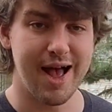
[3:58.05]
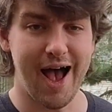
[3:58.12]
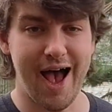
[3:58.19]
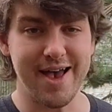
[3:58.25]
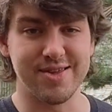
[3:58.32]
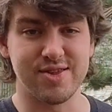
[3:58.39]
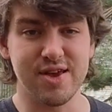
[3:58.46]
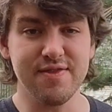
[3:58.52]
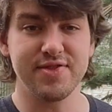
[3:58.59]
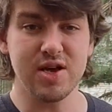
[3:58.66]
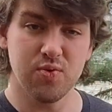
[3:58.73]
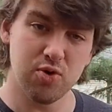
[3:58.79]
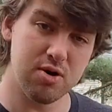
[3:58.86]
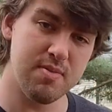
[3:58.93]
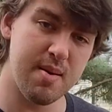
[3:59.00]
as if they
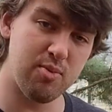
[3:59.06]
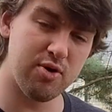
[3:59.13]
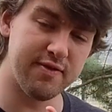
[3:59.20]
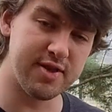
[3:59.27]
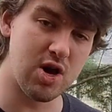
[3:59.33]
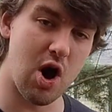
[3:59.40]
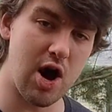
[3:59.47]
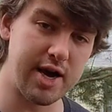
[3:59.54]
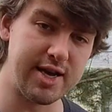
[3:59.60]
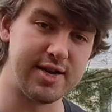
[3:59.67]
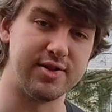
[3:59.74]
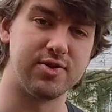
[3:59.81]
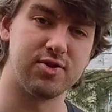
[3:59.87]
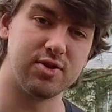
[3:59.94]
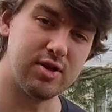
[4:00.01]
were a member of the
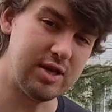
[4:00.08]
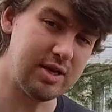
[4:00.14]
audience,